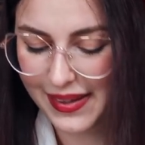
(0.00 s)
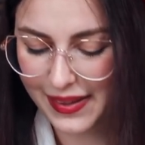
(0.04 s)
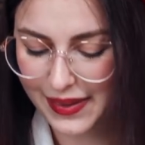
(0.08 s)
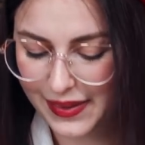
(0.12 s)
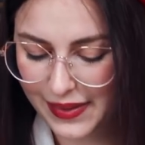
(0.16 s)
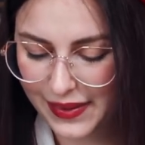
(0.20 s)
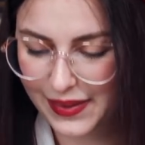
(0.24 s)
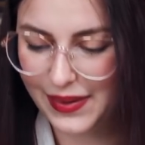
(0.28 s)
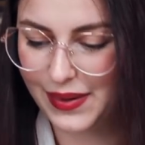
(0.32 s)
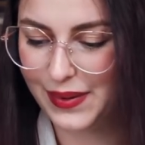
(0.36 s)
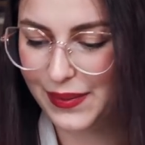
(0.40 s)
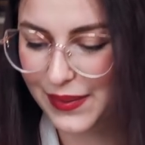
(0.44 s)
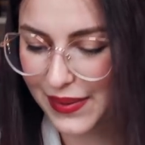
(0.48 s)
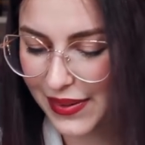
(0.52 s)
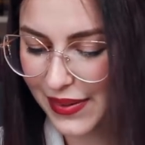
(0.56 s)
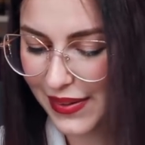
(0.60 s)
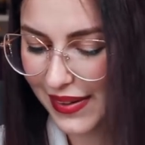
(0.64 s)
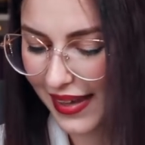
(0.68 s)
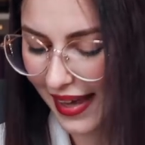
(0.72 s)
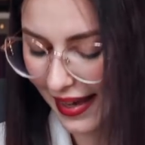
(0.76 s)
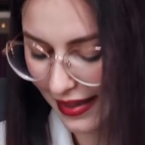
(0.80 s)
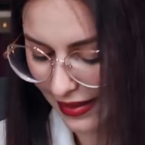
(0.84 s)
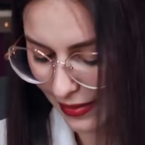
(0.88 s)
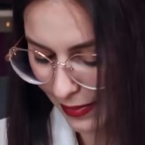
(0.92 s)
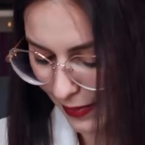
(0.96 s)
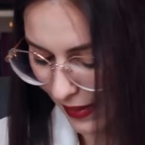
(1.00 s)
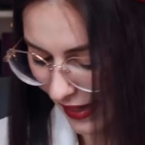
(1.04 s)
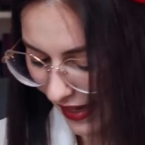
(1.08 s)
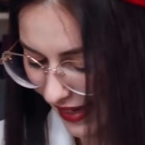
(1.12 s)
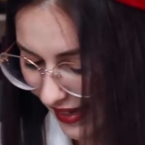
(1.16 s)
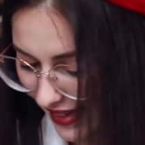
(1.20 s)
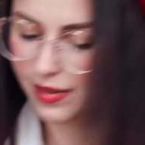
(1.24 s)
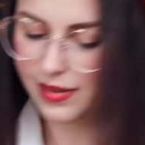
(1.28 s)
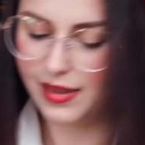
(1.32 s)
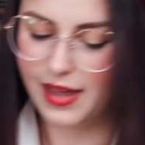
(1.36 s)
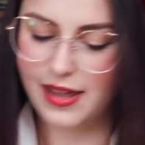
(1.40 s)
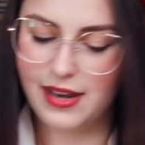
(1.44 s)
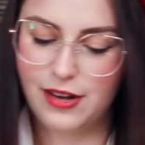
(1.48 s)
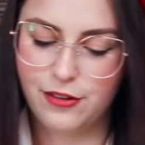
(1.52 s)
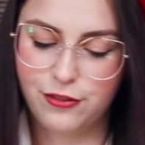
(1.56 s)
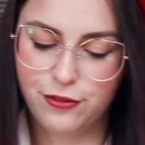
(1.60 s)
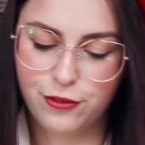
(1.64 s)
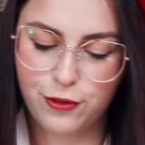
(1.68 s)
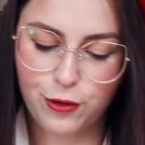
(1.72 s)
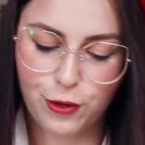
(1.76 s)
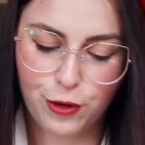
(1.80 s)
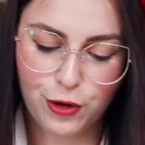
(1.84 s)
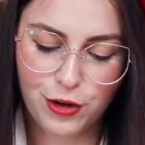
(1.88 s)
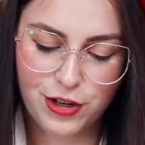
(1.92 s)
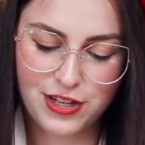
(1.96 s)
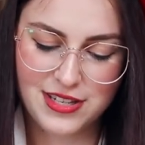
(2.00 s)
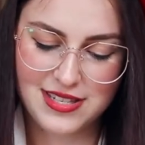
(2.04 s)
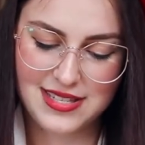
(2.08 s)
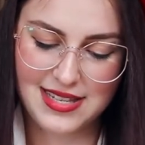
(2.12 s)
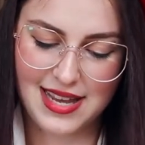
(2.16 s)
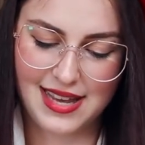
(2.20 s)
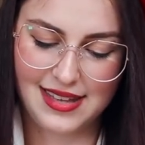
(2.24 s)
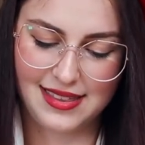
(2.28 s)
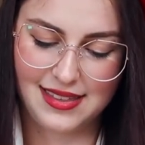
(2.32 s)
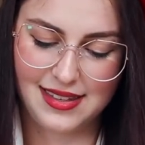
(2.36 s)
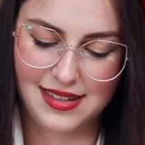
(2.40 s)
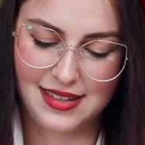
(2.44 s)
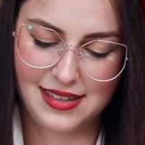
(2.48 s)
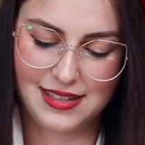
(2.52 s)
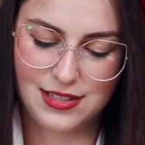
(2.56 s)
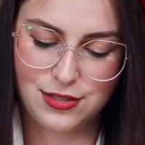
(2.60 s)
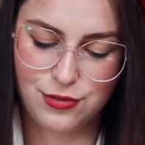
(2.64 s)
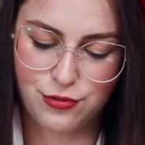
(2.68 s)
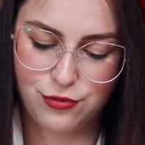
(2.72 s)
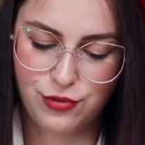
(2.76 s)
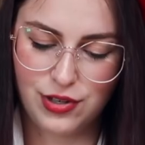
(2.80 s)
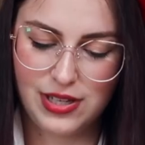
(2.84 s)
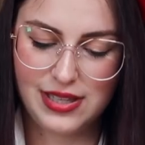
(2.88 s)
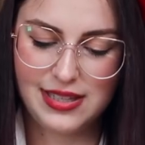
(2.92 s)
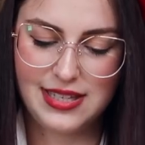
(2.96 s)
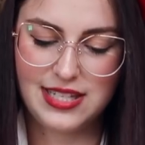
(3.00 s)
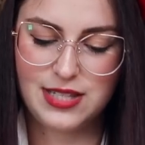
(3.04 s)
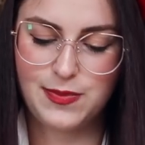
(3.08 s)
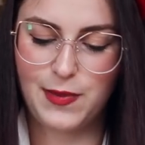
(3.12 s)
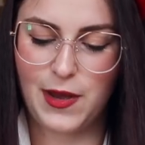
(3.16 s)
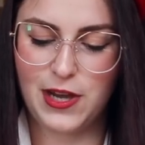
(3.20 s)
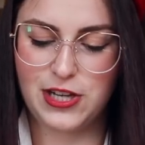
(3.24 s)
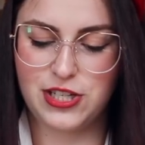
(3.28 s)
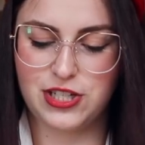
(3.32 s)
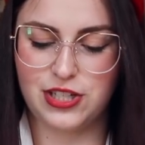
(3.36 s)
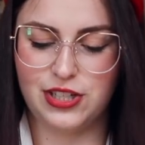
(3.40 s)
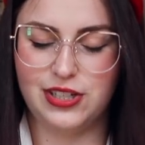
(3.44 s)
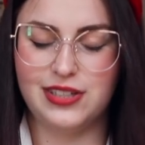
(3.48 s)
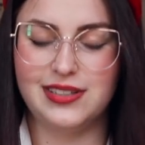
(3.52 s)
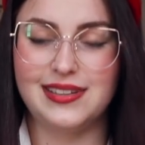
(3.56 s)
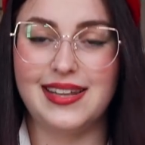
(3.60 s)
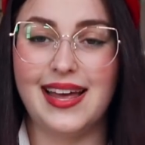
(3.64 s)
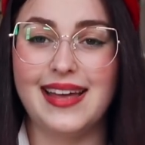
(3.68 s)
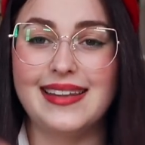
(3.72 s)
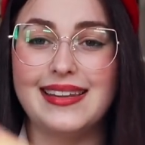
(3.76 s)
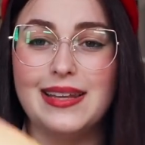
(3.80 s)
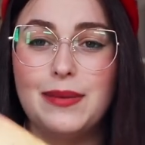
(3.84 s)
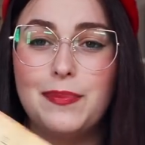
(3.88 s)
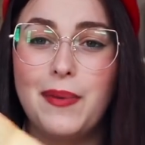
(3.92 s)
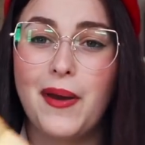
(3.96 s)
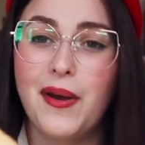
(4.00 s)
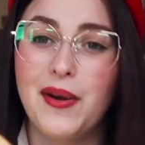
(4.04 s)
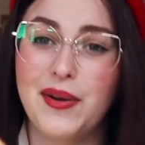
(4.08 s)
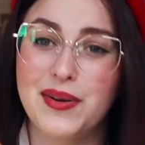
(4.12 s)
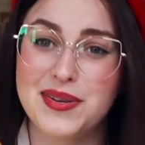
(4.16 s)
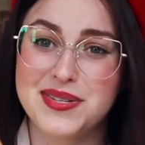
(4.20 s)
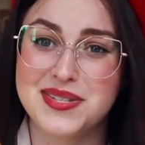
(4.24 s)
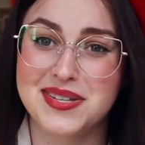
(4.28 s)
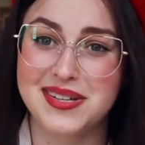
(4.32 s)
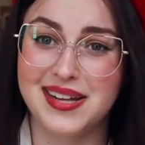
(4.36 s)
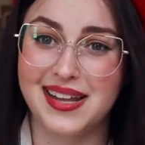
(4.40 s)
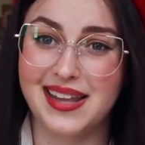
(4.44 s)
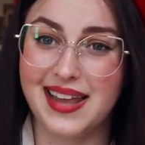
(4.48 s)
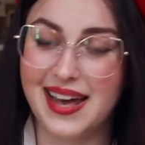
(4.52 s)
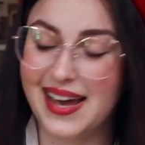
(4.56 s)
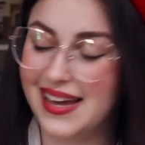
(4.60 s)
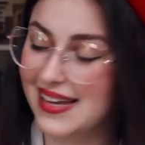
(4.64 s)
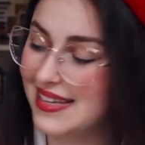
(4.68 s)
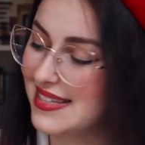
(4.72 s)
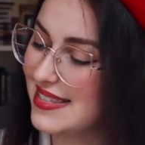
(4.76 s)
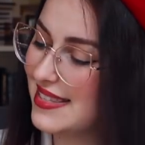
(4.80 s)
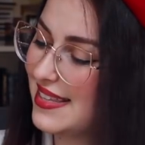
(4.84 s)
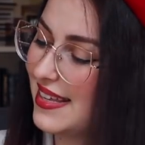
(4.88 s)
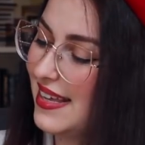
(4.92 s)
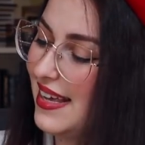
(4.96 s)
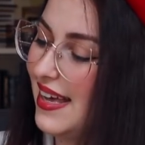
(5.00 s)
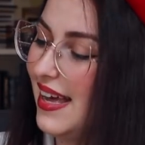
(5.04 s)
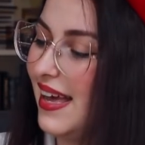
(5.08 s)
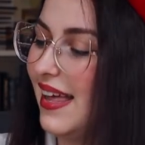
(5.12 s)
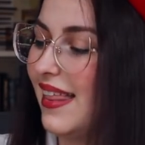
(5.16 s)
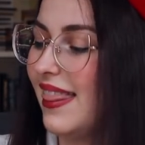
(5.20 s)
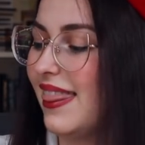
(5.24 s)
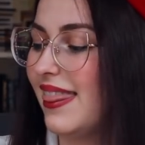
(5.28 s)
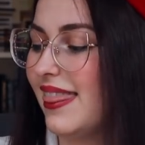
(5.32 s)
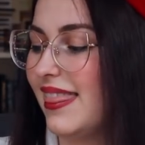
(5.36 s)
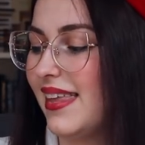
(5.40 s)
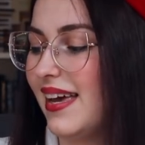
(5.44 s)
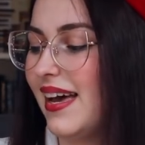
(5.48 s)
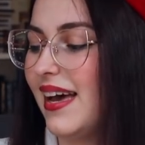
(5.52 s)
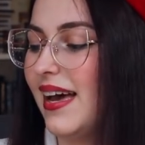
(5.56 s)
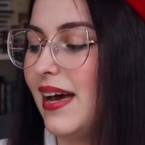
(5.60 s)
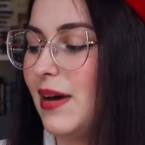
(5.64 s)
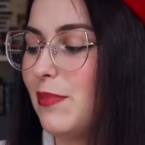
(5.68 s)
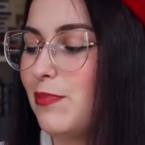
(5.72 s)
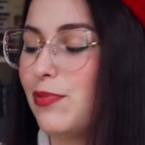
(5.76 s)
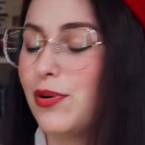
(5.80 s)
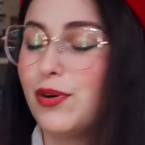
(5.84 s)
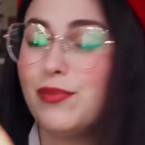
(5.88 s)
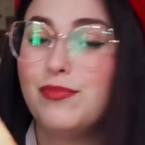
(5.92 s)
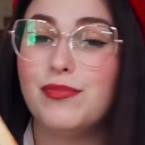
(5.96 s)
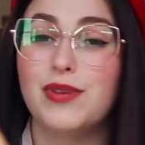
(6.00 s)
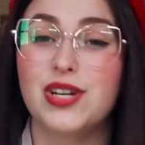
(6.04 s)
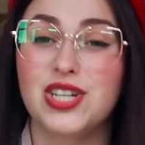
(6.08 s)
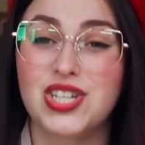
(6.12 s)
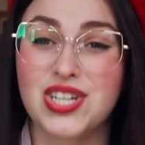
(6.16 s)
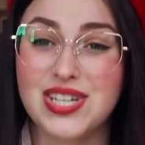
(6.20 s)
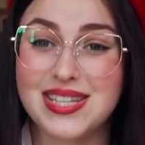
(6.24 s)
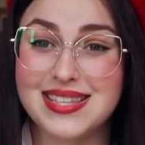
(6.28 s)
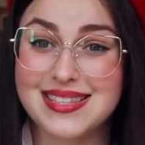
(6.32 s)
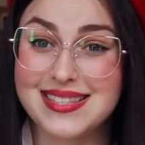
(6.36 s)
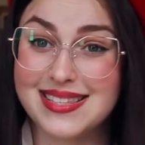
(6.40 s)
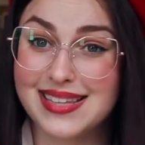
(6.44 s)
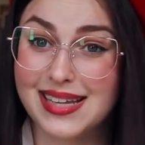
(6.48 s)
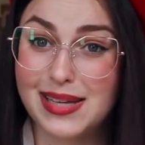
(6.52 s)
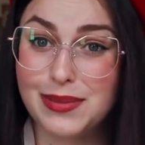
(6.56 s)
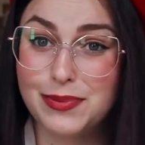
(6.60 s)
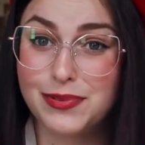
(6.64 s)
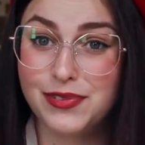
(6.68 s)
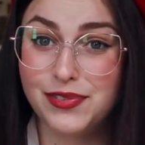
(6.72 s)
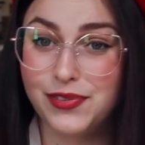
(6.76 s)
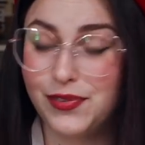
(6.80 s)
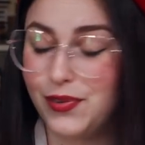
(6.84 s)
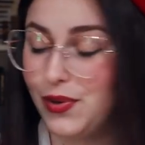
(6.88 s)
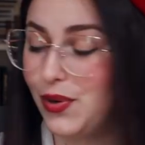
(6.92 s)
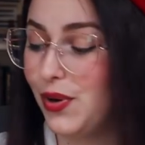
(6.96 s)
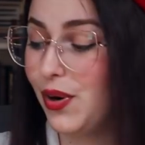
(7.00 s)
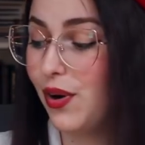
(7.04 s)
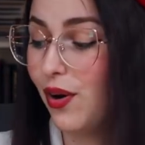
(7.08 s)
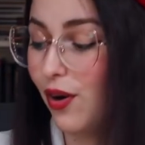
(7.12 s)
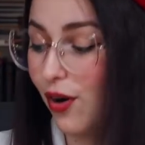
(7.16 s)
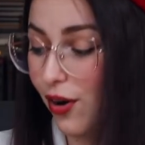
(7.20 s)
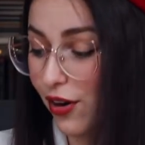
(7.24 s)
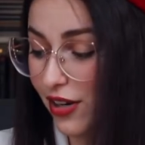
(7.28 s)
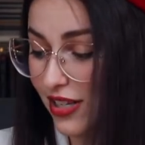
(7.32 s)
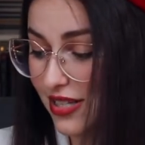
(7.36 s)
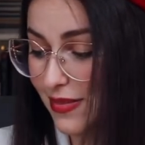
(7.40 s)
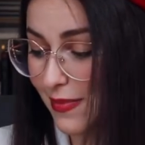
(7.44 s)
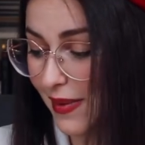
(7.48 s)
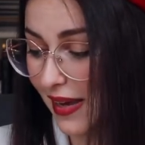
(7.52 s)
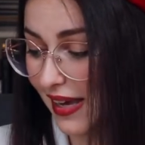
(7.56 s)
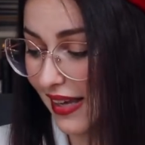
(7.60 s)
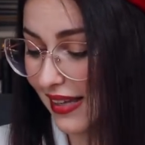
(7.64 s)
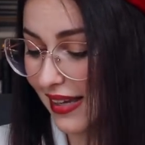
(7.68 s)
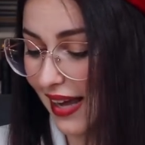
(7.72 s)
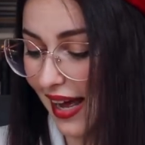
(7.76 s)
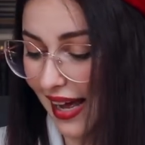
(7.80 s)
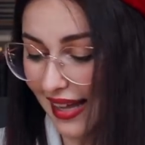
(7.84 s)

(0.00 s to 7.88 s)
you know, you get me. And of course, I think it's really special that they personalized the permission slip for Hogsmeade.